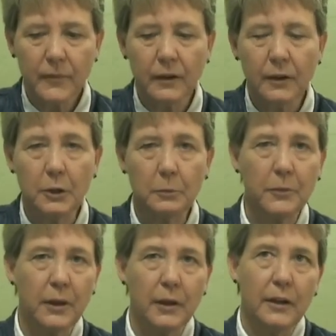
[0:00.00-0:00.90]

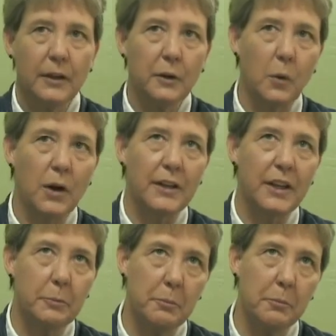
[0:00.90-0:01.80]
You want to
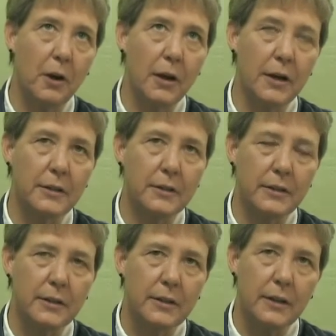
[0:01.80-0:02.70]
keep in mind
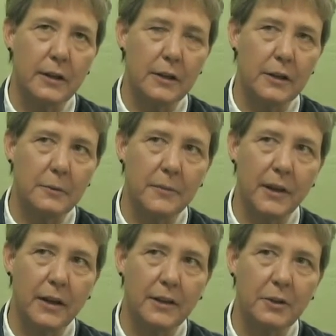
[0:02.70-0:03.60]

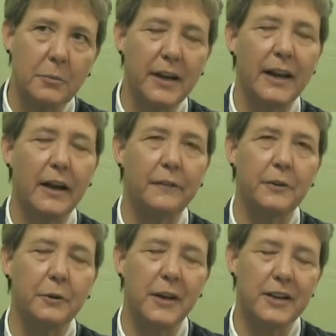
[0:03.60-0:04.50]
that you might have
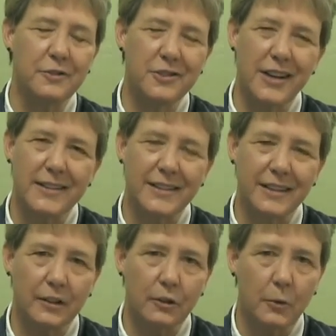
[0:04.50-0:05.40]
to exercise
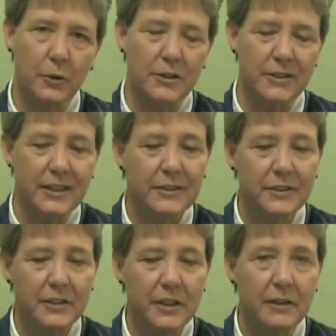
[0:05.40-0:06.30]
at a lower
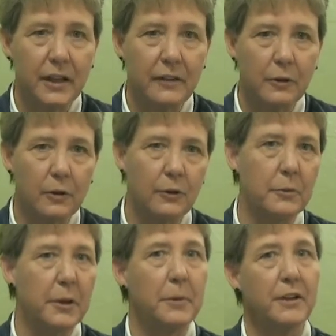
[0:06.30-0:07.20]
intensity level or
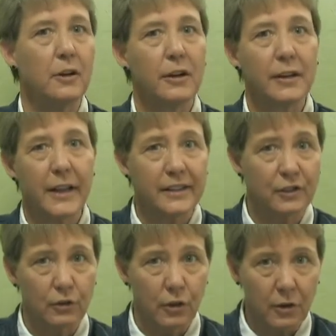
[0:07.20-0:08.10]
maybe not as
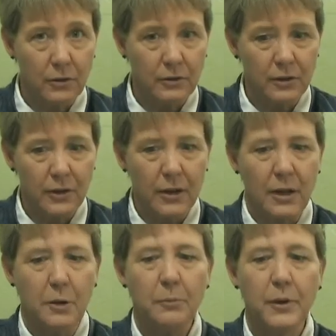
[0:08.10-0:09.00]
long,
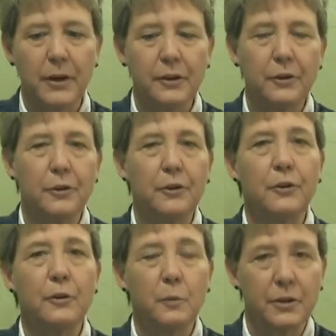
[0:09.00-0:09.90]
but
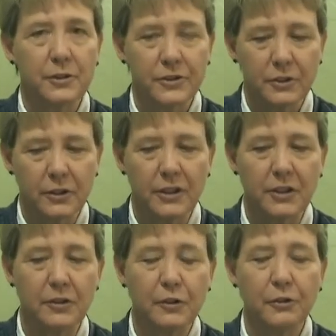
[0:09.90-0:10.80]
we are still going to
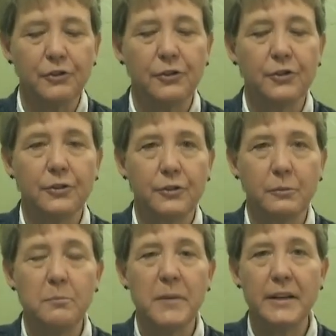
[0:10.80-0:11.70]
encourage you to
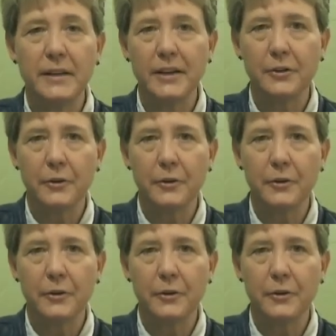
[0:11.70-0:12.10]
maintain your